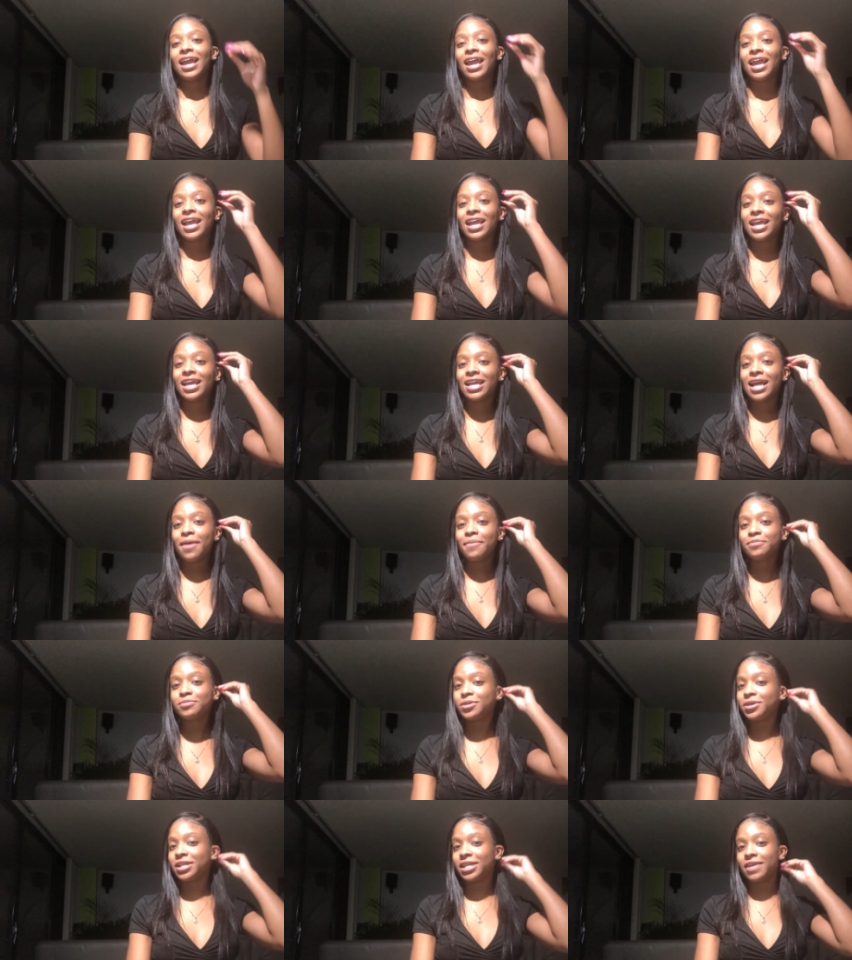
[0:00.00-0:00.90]
and
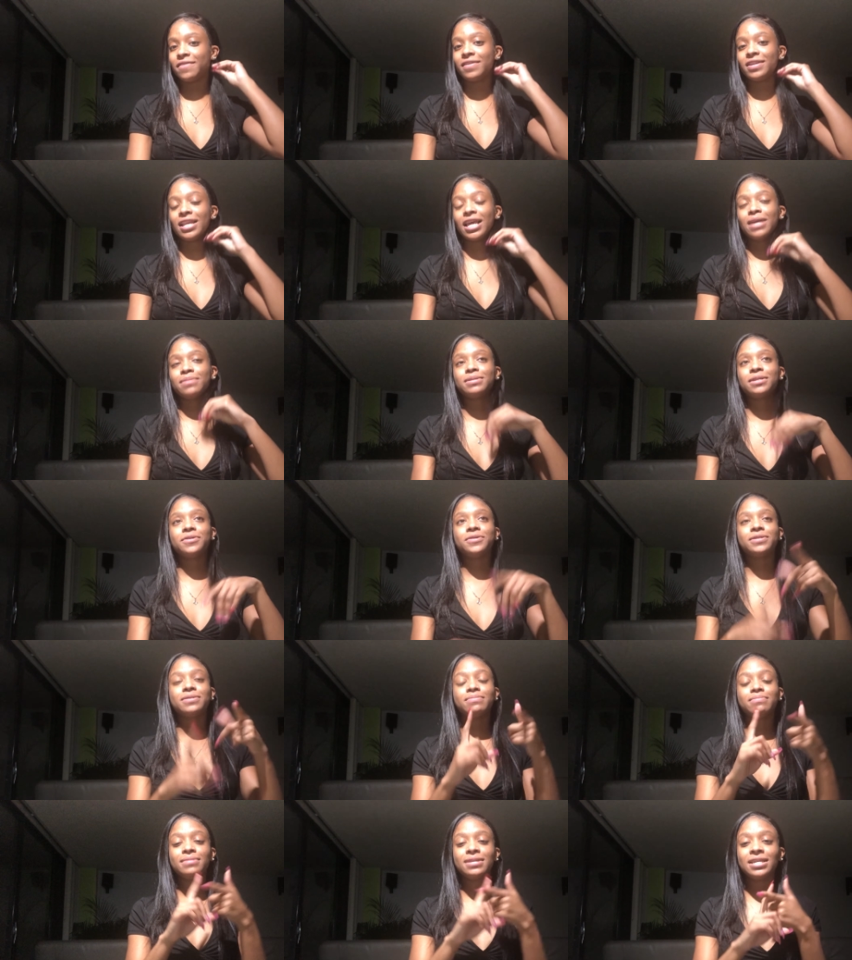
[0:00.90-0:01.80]
I'm gonna give it names. It
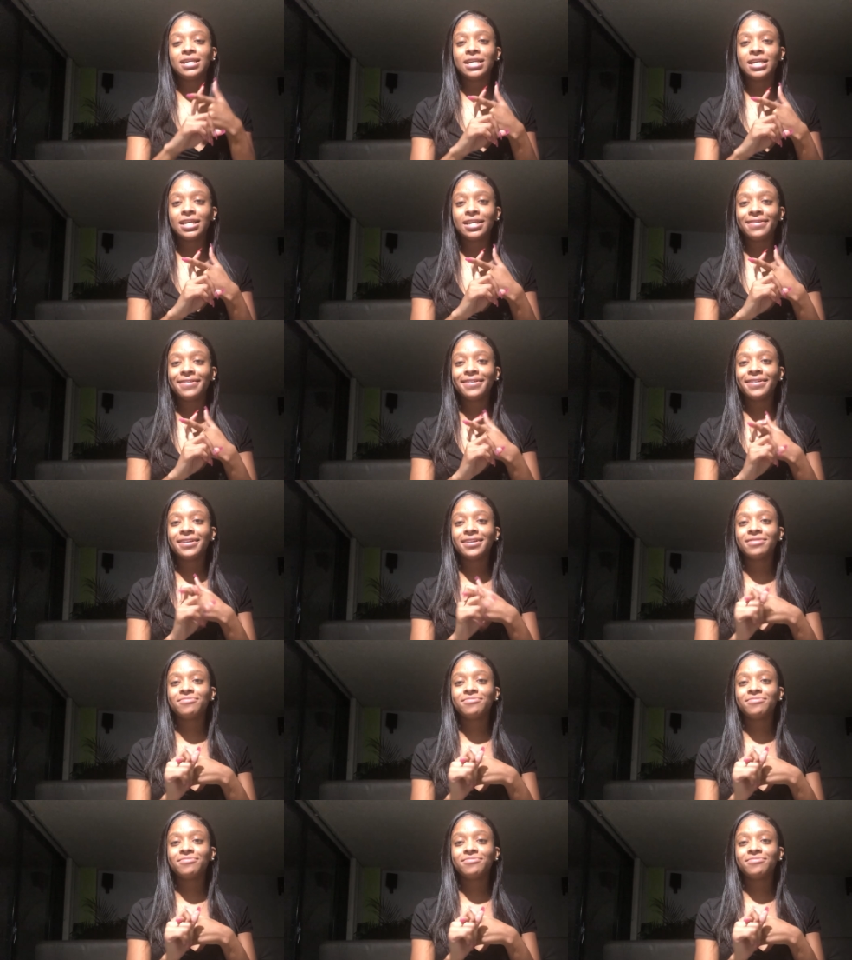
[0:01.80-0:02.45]
was me.